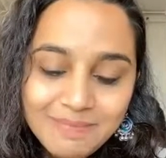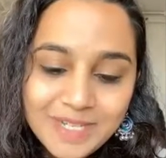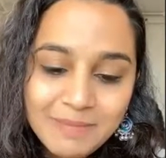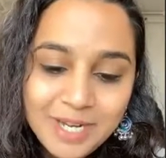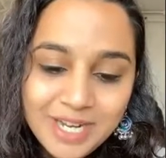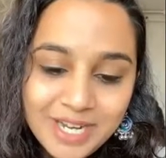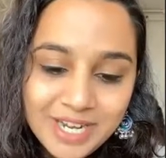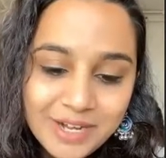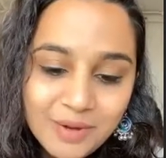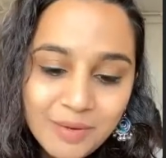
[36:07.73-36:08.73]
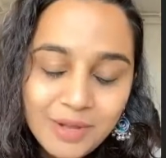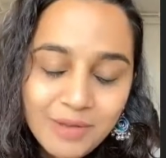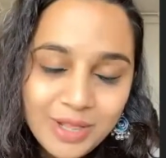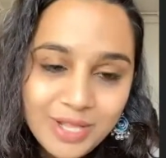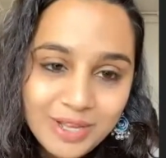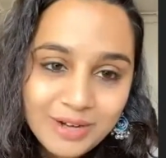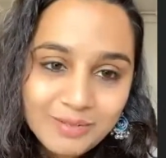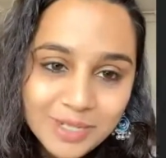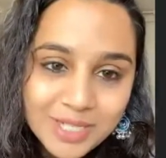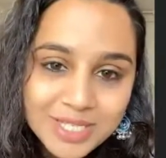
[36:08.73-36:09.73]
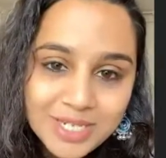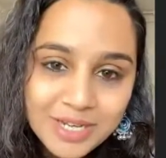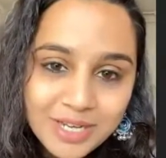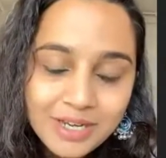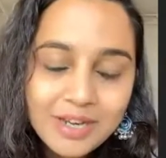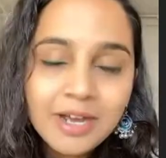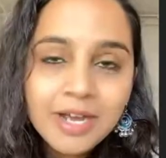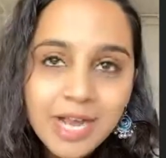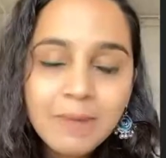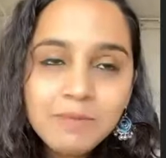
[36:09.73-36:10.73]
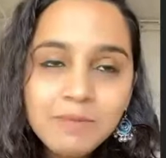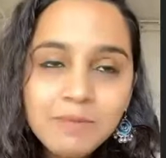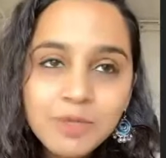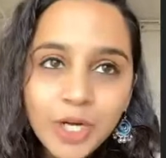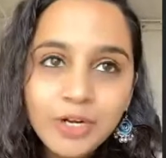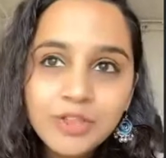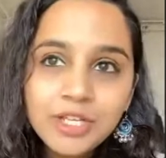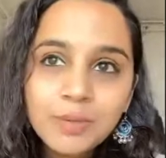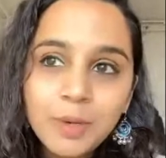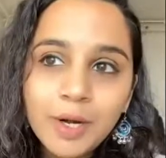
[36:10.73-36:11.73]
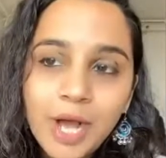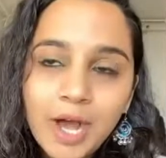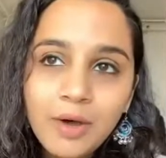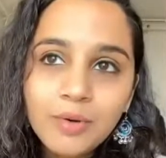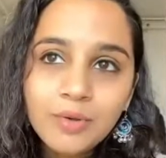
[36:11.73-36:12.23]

somebody can take away when they're studying India. I'm trying to think about how